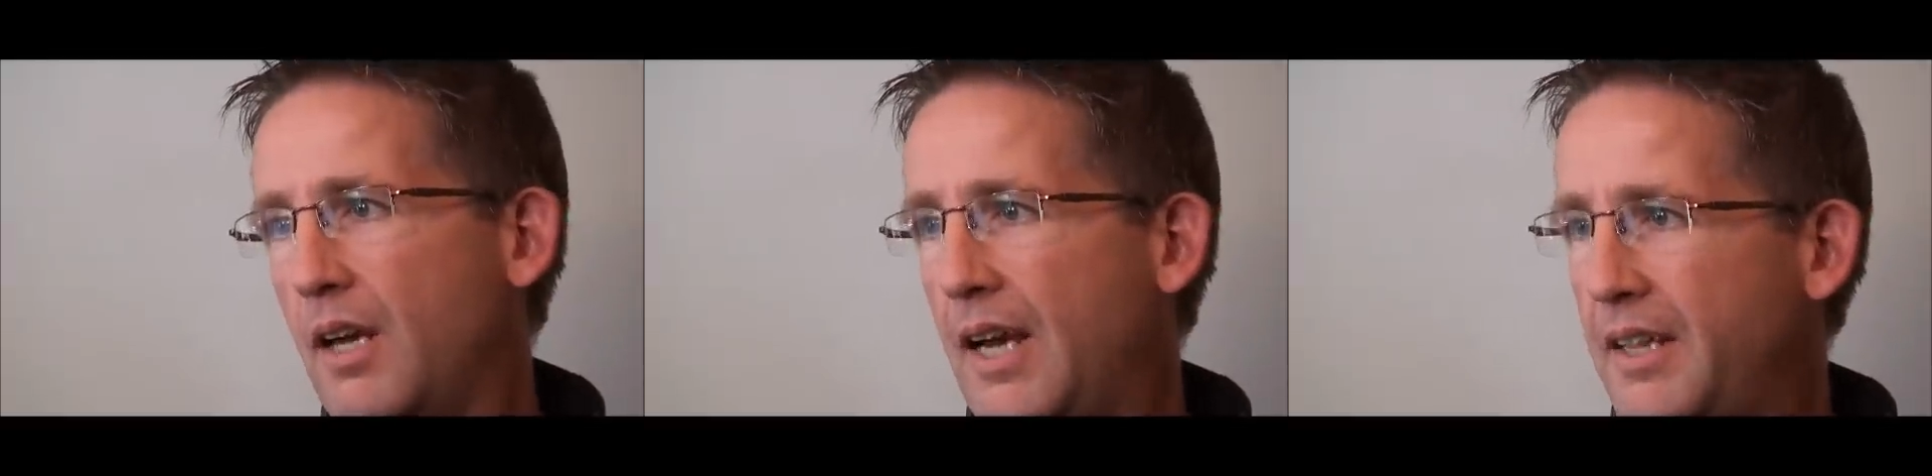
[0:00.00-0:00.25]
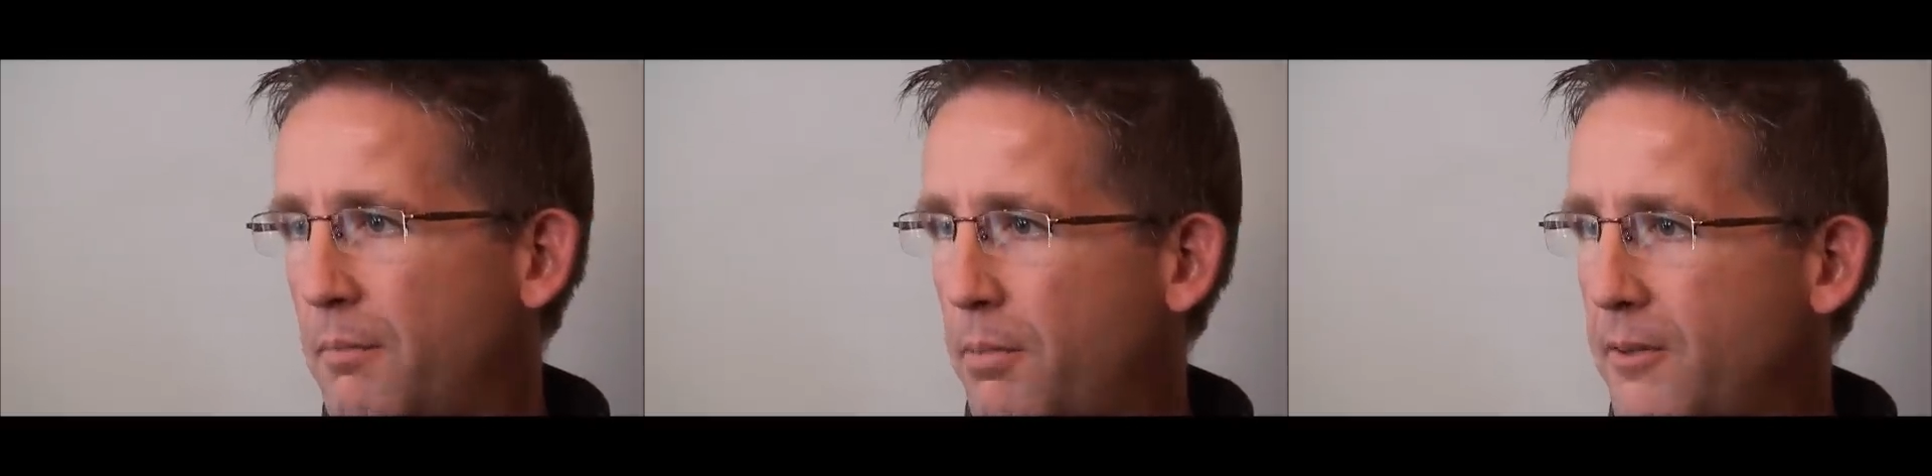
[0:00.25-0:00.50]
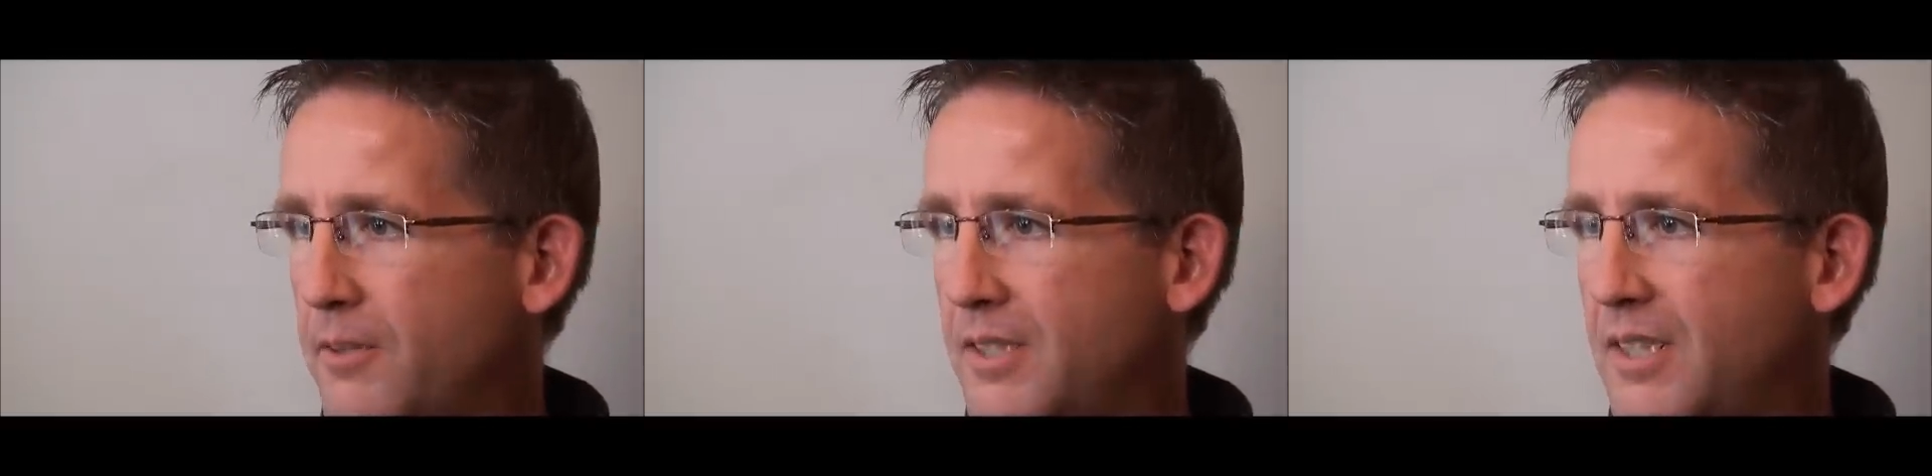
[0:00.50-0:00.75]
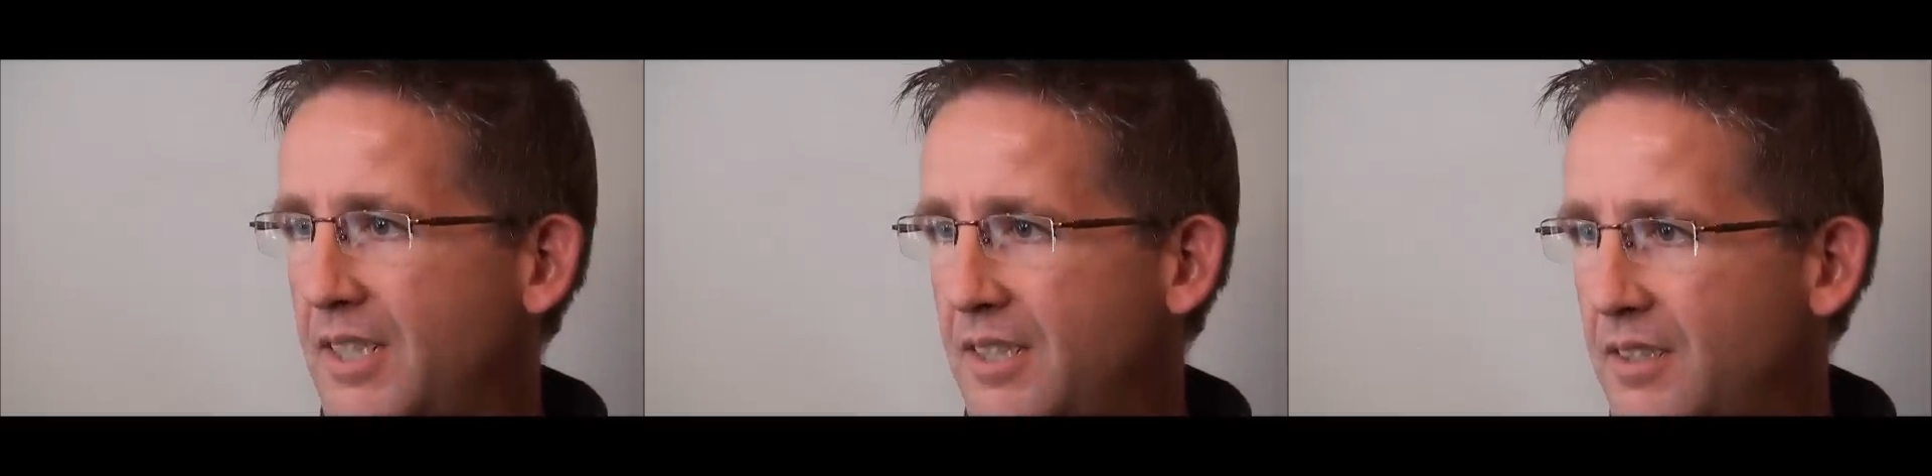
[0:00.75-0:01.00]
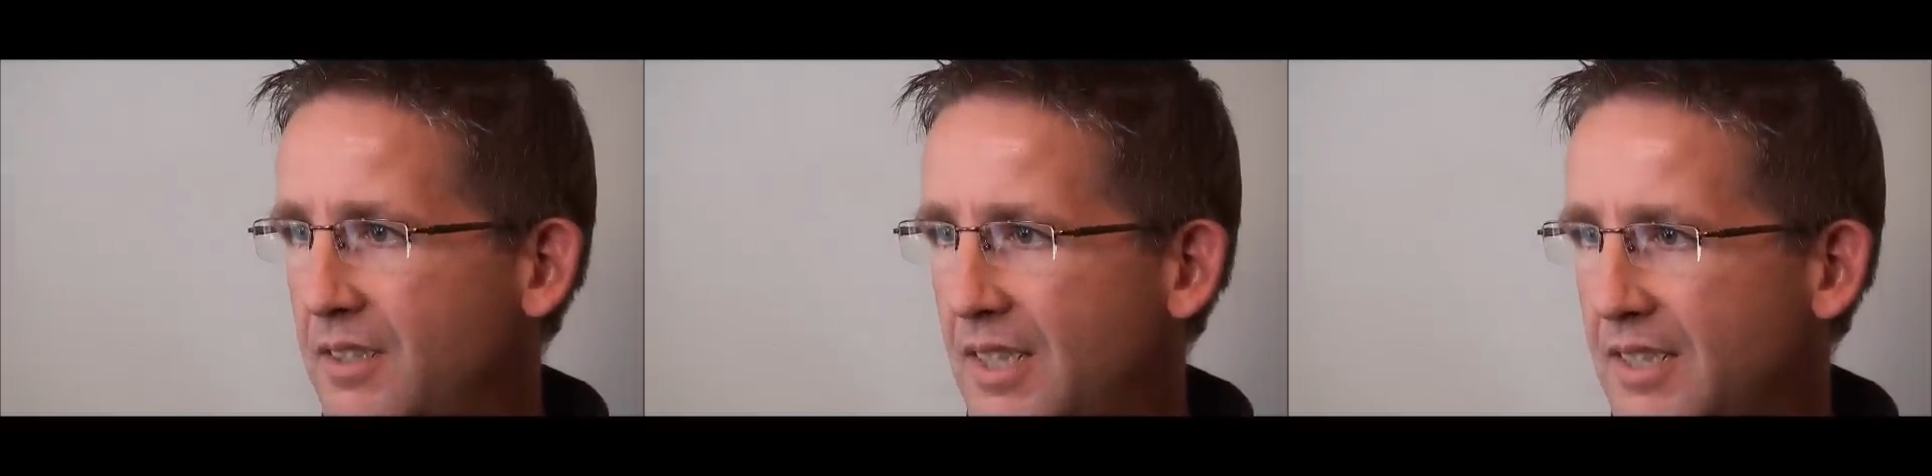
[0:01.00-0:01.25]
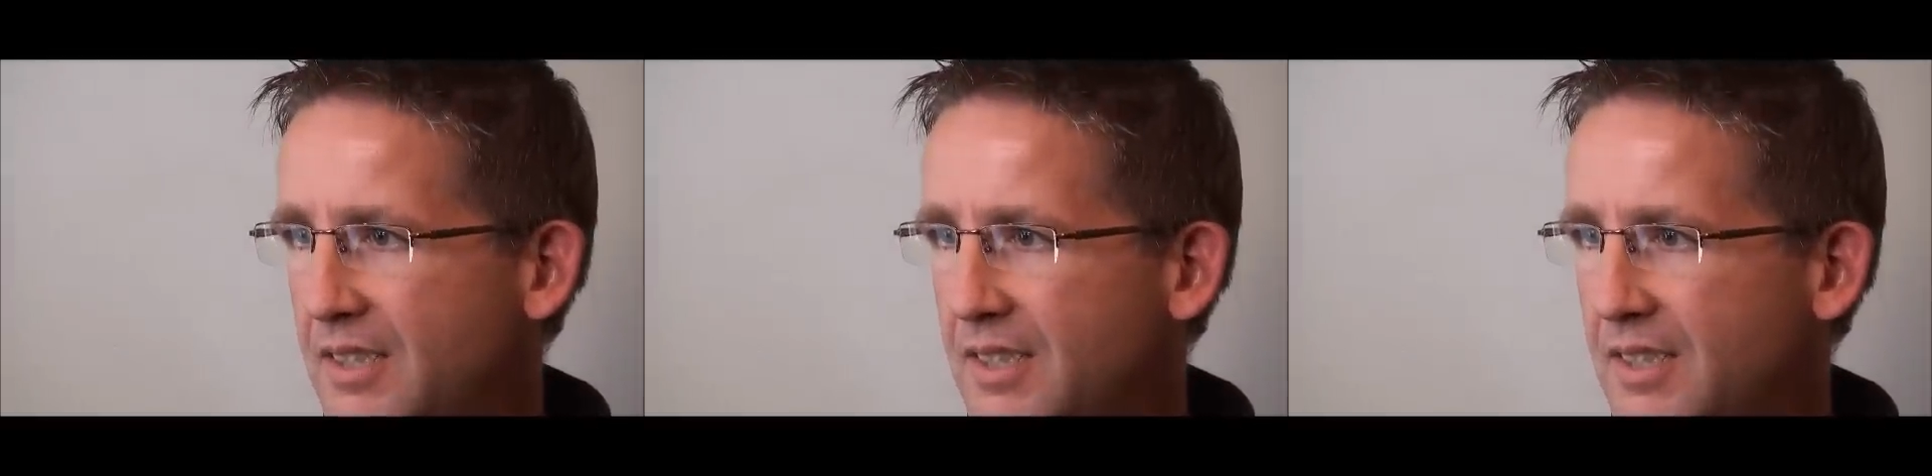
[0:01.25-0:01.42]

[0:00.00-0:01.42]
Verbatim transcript: and the person that's